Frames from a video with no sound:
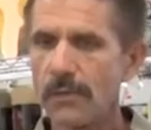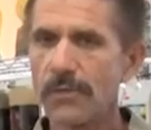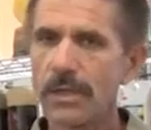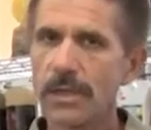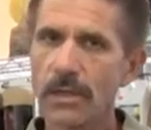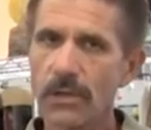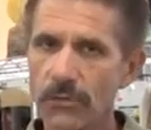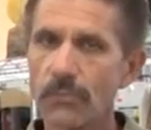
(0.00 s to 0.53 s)

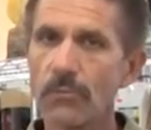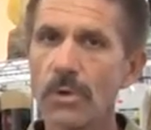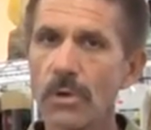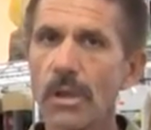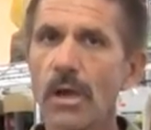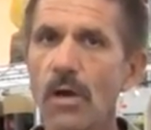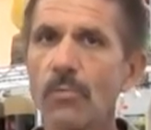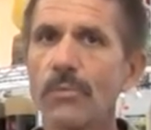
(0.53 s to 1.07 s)
everything else
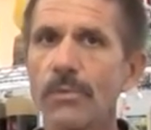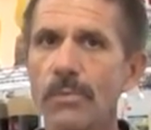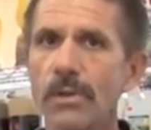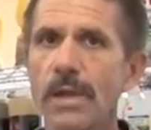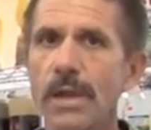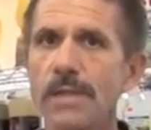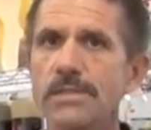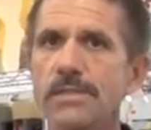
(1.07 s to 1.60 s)
will help the
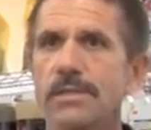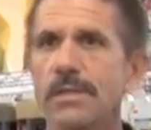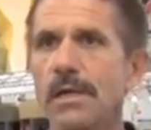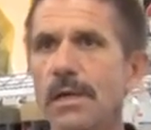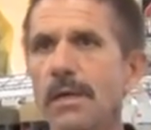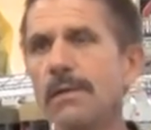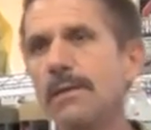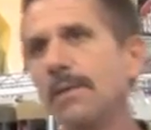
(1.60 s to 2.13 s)
plants
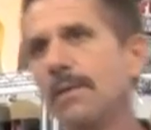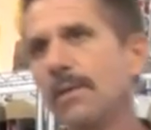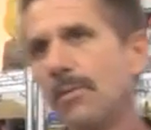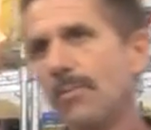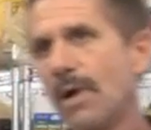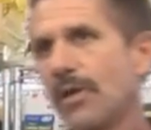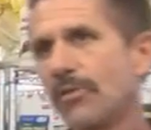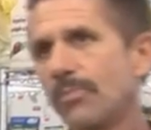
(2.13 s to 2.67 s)
uh,
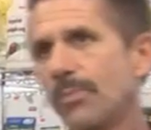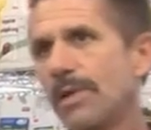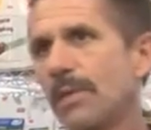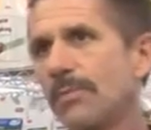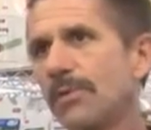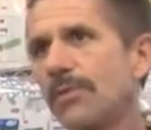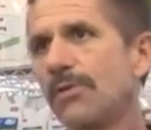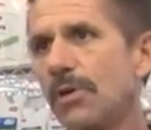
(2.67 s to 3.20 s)
possibly
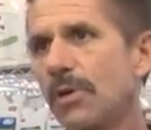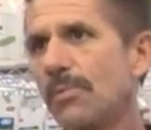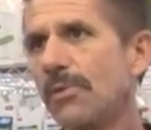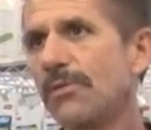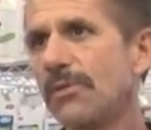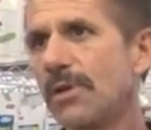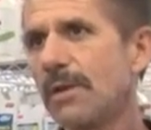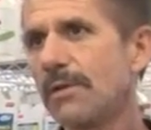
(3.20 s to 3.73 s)
up to
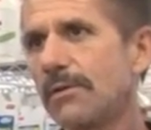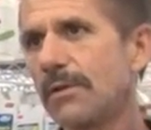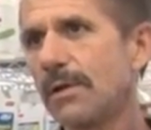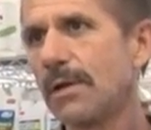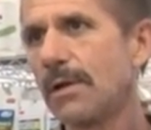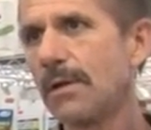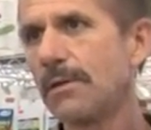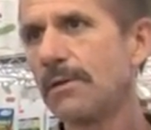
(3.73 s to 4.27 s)
30%
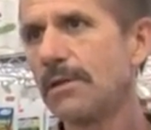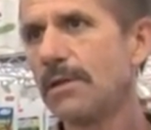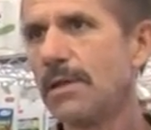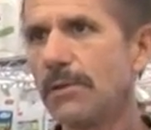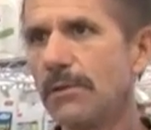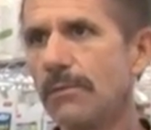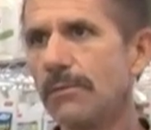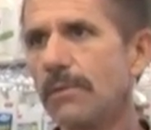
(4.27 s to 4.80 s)
uh,
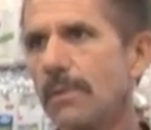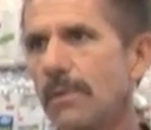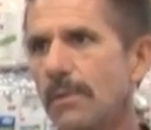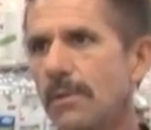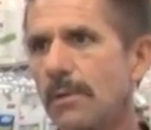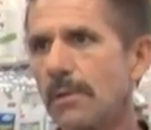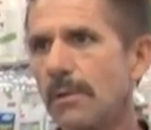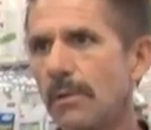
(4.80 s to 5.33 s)
yield
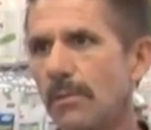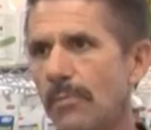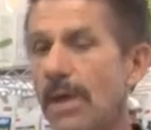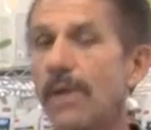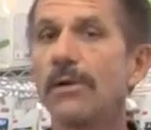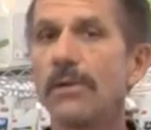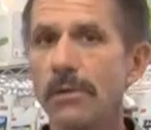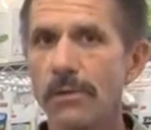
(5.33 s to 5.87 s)

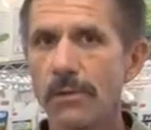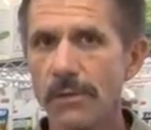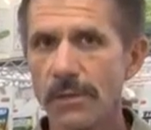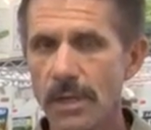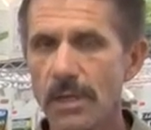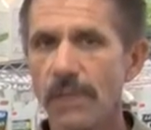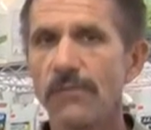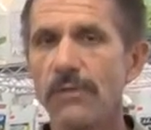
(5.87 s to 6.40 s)
better
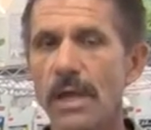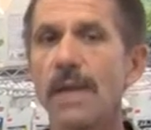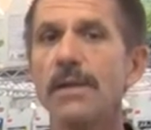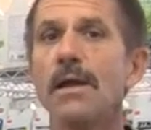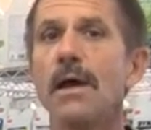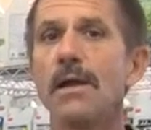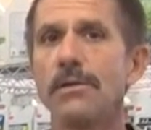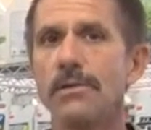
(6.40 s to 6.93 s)
than if you
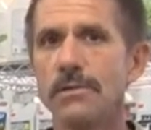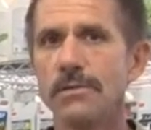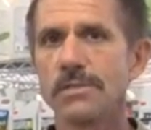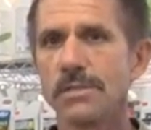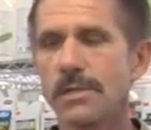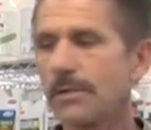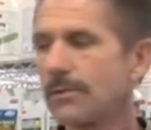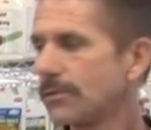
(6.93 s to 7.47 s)
had not
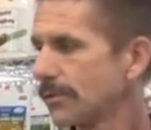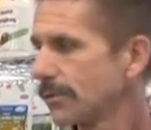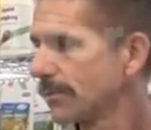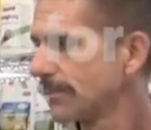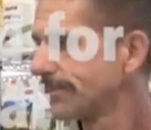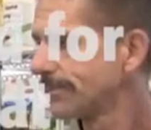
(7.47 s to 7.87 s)
used CO2.